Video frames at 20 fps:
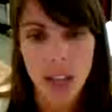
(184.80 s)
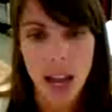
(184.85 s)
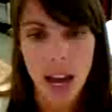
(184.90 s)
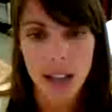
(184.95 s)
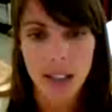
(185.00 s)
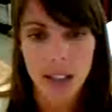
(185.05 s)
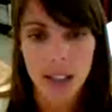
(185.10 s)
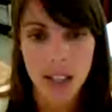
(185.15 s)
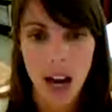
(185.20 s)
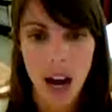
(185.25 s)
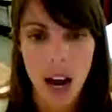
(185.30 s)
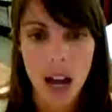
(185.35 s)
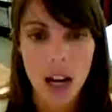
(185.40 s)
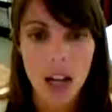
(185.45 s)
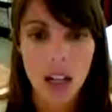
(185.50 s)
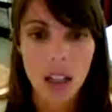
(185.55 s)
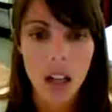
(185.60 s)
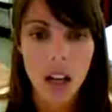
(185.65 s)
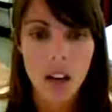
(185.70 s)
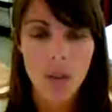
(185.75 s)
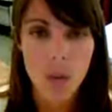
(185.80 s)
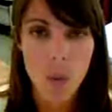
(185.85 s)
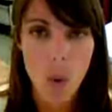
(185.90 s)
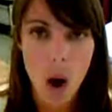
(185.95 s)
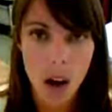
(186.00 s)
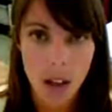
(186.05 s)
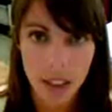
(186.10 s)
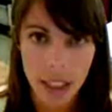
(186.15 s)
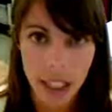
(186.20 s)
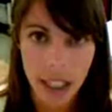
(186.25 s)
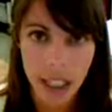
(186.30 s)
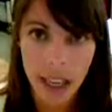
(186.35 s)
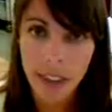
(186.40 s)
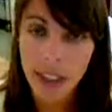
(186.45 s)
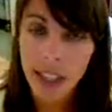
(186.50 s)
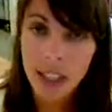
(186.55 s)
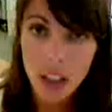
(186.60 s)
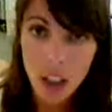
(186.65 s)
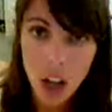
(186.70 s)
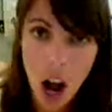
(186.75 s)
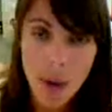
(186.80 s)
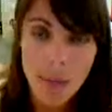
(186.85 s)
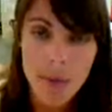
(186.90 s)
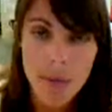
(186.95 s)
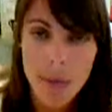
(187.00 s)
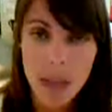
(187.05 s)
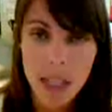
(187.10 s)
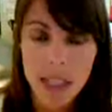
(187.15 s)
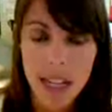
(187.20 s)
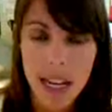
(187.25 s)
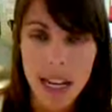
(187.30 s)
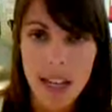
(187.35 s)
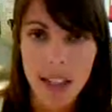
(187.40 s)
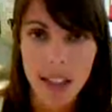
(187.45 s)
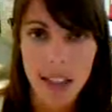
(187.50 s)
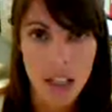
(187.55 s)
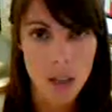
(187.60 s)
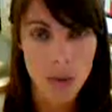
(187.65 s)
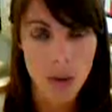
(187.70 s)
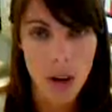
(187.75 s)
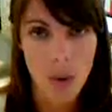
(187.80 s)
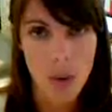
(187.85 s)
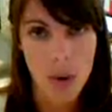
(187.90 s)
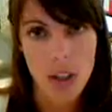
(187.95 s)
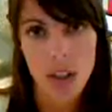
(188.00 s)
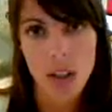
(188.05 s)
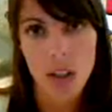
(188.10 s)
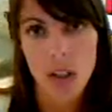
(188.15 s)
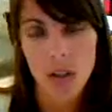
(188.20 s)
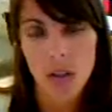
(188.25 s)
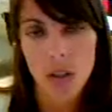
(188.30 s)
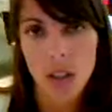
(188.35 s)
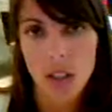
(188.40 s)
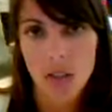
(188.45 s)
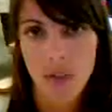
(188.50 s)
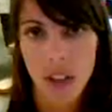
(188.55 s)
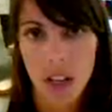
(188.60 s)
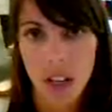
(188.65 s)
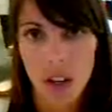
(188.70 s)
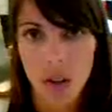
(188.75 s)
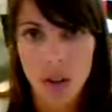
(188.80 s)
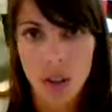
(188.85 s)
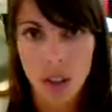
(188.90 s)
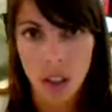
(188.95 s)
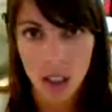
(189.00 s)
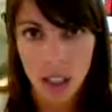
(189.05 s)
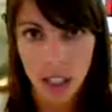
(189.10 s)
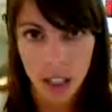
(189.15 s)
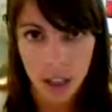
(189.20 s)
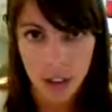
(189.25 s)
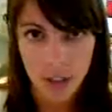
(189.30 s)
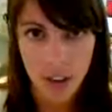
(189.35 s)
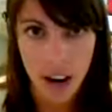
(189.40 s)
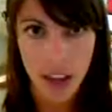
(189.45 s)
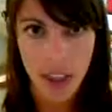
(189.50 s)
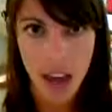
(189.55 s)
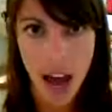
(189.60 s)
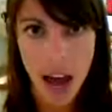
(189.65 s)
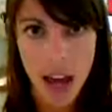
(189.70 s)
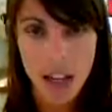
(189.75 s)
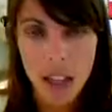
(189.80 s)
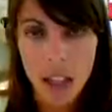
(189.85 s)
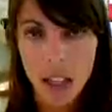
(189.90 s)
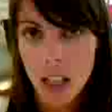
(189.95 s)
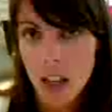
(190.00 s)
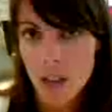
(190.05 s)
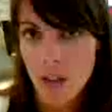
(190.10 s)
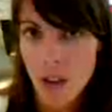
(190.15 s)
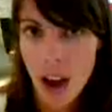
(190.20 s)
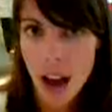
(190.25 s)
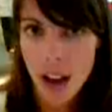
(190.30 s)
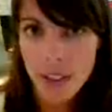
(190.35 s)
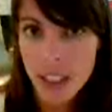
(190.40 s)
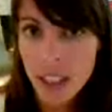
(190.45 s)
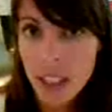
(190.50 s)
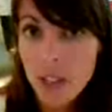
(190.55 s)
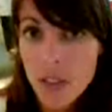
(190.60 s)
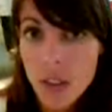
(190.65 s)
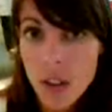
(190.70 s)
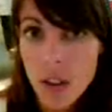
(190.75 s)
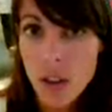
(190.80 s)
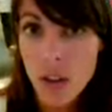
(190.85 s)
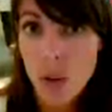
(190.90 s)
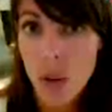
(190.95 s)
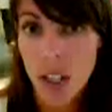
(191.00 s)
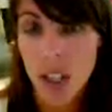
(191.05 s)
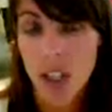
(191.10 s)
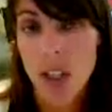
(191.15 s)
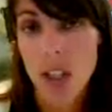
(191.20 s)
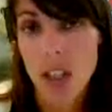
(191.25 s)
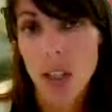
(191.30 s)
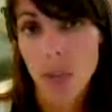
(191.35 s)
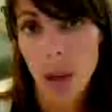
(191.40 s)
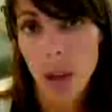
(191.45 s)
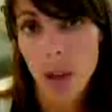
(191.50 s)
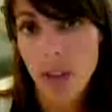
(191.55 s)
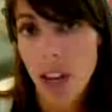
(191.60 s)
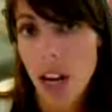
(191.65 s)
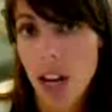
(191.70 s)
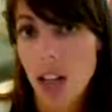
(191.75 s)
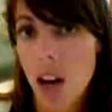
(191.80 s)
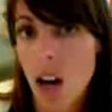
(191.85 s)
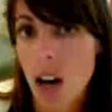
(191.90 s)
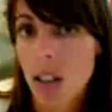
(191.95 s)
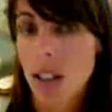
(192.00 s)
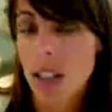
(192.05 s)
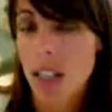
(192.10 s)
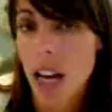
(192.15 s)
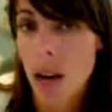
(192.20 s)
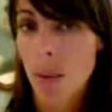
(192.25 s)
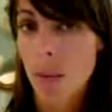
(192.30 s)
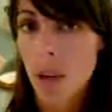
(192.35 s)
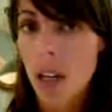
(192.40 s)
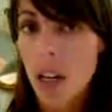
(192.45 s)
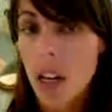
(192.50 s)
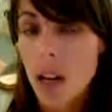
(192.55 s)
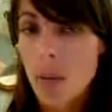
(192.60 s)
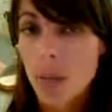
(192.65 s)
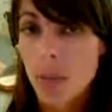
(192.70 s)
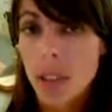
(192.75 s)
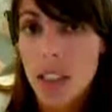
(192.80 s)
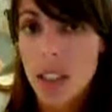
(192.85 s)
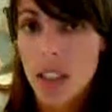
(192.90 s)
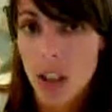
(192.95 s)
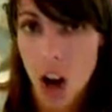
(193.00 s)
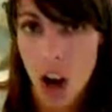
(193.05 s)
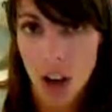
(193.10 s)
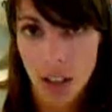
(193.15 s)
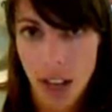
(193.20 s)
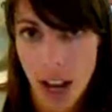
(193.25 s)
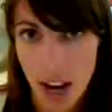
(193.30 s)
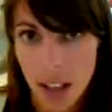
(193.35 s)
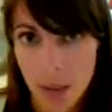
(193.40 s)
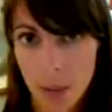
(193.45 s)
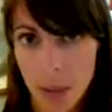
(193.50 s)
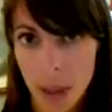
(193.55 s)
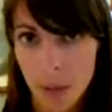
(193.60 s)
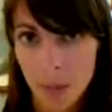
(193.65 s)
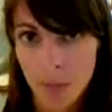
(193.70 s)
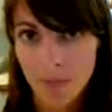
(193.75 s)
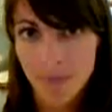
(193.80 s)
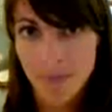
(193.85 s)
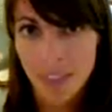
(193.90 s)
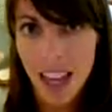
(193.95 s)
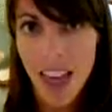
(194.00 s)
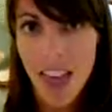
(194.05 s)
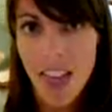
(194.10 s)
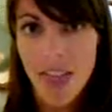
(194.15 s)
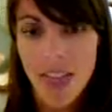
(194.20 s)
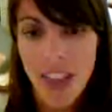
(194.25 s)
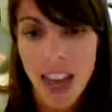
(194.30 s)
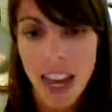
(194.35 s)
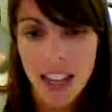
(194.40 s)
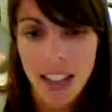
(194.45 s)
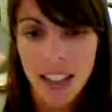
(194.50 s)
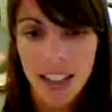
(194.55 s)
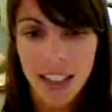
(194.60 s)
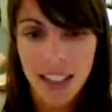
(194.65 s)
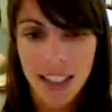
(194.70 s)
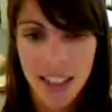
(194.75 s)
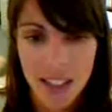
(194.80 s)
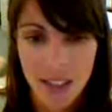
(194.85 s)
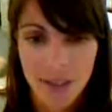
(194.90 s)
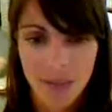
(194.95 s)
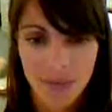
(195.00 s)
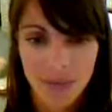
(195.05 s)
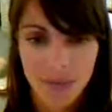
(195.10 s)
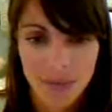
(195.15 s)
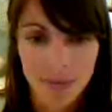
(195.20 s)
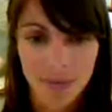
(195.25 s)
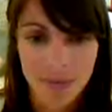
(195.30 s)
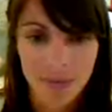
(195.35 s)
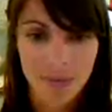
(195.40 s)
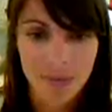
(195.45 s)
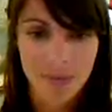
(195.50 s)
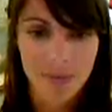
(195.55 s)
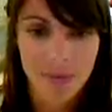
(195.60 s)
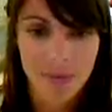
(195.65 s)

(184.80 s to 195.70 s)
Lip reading: need to use that style of walking, and that's a common mistake, and that's why I wanted to do this video to clarify that. If you have any further questions about that concept, please contact me. Thanks.